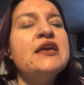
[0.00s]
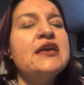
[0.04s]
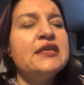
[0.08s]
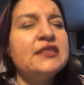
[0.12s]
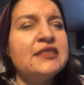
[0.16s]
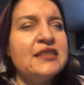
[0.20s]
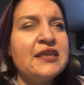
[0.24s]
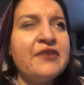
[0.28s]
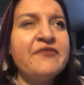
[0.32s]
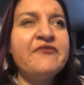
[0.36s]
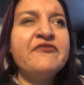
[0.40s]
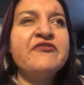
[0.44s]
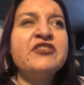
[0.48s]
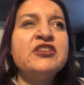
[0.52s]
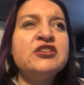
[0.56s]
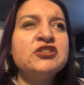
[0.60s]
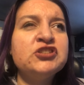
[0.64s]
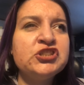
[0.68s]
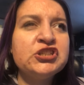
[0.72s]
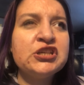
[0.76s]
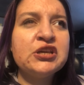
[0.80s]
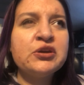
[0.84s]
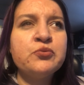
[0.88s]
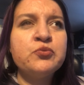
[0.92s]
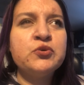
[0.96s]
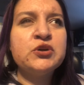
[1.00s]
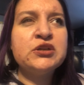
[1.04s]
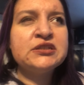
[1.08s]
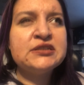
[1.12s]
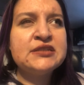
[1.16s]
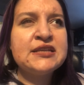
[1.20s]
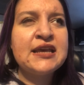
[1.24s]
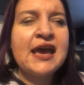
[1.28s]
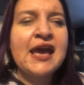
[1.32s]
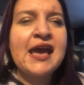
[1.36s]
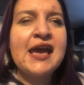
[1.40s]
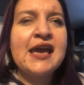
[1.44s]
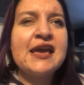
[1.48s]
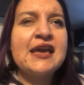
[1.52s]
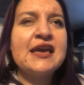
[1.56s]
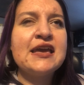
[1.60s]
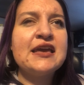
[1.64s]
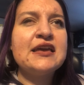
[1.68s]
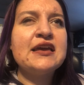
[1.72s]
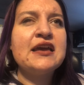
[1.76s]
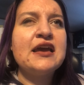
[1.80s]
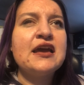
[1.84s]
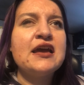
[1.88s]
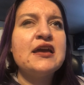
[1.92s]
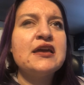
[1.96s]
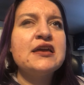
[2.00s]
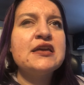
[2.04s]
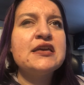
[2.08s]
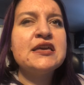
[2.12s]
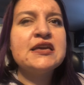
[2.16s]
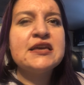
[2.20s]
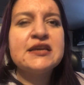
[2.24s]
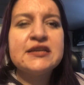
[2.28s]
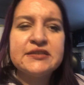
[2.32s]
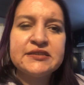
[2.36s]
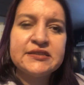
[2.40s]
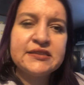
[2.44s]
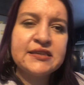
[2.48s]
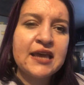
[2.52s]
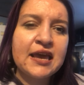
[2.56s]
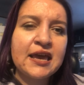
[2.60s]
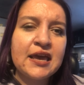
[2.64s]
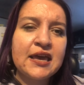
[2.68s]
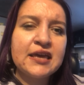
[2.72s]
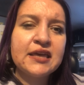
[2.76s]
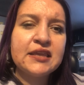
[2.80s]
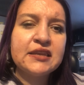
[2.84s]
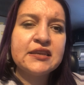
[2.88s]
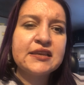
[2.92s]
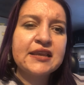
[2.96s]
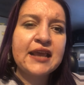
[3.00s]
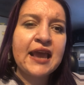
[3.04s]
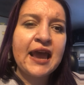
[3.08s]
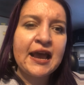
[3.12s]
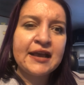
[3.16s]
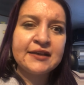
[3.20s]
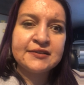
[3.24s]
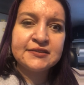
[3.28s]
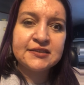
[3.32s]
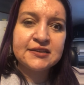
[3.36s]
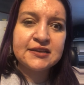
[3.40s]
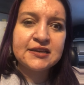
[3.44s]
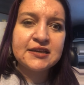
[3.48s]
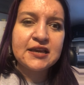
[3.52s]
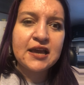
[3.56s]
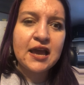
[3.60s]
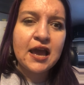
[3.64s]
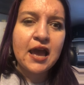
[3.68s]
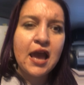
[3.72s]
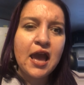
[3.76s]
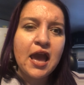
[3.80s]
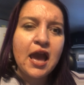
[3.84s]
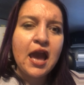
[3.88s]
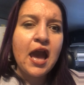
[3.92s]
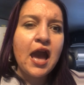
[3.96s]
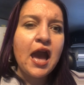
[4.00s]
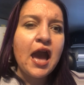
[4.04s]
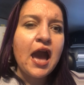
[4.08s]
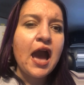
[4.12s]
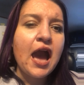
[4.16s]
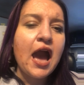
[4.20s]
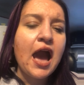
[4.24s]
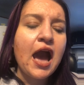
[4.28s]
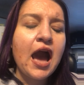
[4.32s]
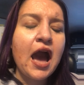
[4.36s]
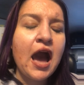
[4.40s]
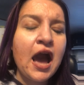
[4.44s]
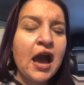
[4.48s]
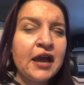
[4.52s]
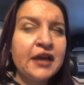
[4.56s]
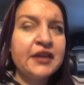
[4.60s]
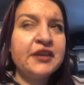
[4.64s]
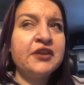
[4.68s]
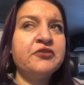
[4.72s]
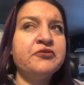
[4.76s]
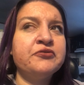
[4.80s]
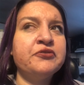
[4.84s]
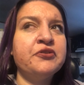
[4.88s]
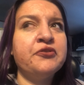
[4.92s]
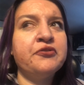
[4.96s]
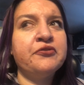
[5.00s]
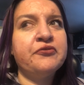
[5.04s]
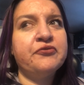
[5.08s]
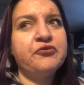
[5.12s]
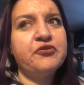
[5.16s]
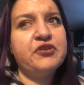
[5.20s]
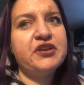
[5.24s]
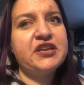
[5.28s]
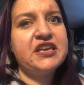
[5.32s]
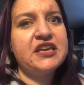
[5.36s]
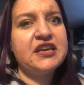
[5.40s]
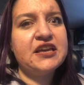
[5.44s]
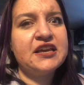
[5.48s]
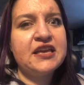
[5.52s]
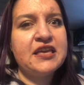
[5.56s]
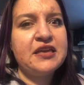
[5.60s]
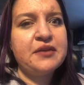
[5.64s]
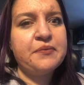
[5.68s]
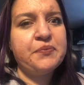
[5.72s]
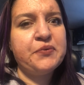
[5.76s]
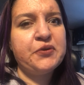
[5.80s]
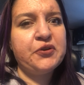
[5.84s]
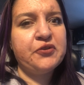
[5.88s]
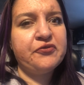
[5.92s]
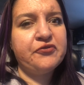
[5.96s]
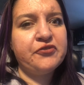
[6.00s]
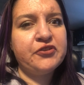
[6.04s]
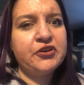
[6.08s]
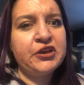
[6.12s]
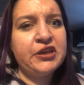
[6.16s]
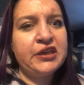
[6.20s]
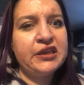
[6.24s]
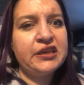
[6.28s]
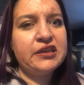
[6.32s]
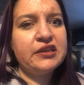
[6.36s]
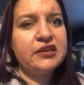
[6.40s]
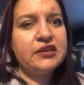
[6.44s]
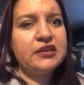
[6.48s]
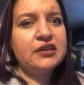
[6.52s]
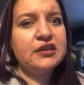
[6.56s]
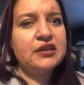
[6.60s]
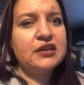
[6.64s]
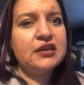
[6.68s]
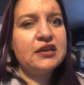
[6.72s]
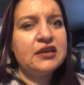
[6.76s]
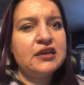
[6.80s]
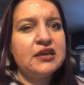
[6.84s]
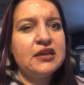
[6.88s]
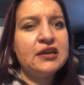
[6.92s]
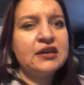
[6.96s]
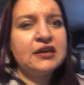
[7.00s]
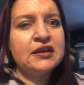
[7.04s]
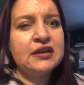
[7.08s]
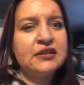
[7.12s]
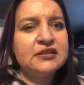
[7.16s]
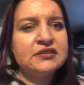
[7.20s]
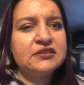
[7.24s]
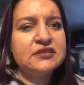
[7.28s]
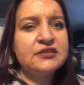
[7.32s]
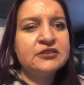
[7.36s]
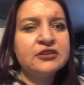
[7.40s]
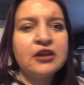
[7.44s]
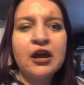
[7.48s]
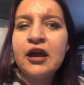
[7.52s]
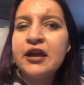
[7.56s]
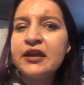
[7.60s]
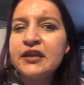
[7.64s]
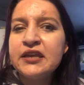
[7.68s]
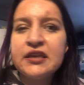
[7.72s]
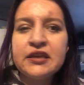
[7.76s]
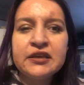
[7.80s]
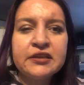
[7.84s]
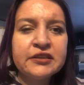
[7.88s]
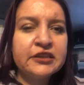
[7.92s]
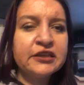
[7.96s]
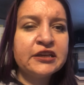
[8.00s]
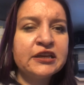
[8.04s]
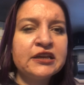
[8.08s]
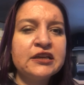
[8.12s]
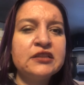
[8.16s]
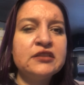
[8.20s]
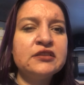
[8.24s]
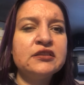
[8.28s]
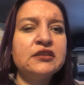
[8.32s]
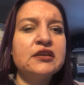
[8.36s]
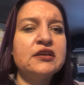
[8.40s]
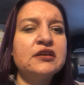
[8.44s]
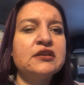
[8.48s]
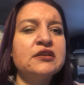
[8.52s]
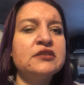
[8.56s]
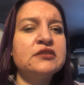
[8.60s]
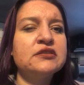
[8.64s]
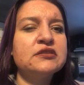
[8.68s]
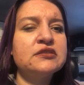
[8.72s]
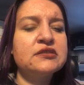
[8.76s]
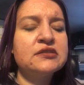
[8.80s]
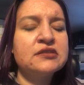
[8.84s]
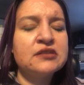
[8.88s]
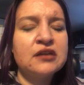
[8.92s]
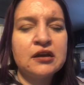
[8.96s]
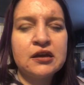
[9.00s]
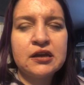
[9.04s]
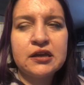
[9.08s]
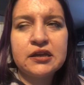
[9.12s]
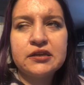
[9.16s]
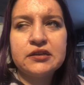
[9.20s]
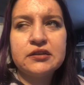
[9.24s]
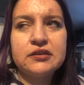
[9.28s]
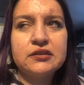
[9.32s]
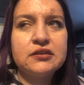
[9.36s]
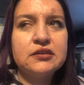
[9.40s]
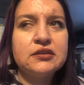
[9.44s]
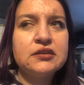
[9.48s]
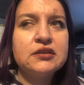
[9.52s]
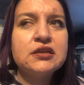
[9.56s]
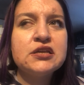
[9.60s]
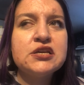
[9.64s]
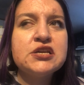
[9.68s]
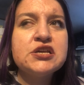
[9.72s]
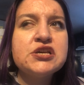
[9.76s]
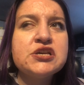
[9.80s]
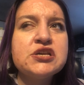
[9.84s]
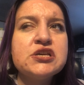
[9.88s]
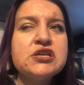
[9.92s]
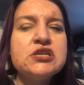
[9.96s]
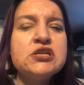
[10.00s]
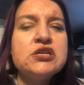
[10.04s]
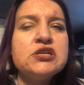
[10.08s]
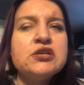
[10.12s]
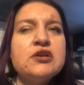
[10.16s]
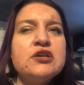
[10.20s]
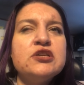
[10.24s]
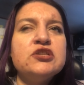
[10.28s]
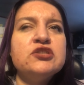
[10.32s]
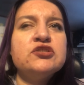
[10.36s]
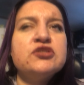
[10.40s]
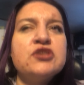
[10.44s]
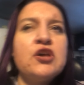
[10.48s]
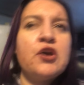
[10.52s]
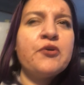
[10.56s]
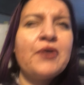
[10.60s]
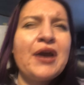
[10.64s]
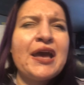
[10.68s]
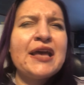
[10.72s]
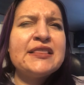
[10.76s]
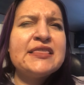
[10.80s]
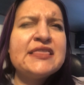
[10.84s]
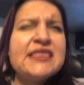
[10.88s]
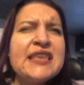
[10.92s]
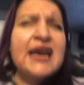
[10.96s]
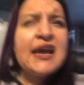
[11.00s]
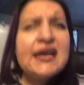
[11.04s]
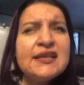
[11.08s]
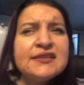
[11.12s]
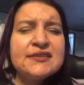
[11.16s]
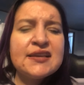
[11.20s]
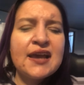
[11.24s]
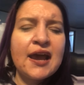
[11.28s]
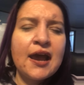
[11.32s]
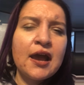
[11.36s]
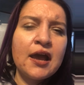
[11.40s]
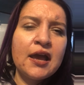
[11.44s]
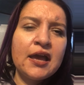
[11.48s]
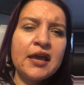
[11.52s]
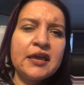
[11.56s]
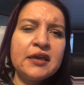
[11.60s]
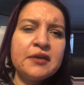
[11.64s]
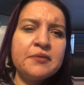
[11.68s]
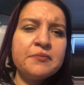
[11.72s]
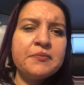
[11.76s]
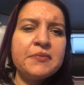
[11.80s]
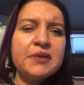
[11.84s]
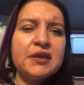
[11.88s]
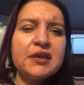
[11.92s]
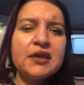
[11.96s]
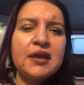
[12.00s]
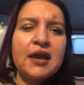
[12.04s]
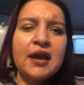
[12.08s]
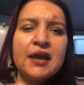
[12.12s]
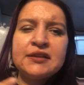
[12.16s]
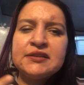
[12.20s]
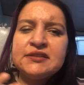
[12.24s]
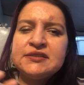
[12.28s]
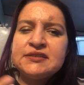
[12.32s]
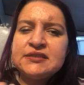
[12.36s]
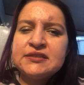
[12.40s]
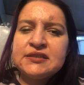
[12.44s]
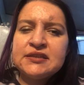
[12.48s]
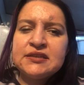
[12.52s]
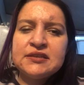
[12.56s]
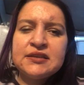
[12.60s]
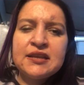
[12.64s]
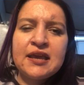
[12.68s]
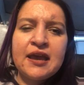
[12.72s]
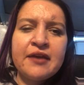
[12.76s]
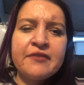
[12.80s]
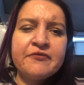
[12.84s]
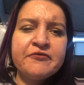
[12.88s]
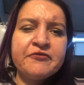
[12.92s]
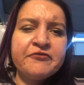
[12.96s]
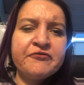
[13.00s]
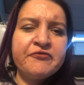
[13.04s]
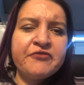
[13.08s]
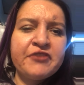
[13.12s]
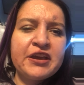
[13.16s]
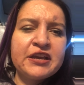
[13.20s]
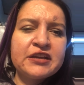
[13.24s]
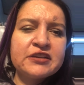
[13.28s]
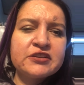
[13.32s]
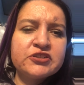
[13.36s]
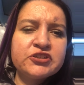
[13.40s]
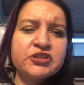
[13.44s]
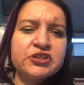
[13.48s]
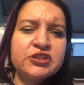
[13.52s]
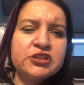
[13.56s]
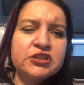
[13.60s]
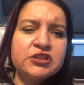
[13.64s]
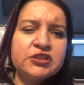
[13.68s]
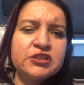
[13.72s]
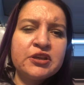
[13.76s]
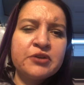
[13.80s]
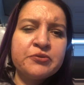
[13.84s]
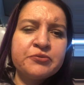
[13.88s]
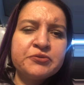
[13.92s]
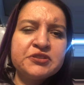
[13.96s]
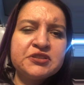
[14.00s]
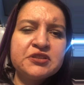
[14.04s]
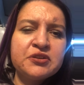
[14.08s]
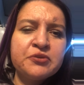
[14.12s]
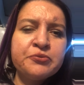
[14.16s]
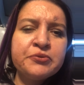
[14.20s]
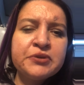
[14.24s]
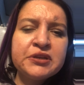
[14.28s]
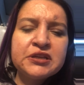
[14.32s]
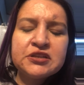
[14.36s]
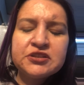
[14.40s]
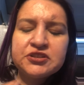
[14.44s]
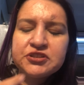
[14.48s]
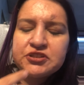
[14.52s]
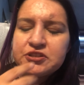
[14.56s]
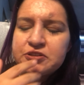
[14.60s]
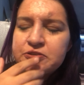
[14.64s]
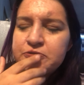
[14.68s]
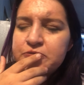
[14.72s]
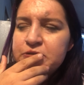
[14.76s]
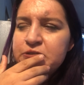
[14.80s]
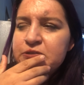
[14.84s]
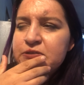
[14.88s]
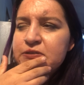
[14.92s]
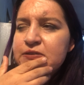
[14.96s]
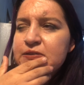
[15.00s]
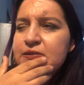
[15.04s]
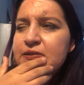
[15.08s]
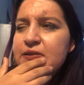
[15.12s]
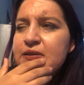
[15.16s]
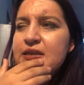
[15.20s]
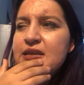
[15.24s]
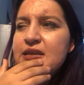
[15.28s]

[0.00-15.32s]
And then eventually one day he said, "Cassie, I don't know if we can keep your foot. It's not healing. It's not." So at that time, I didn't have infection. There was no issues.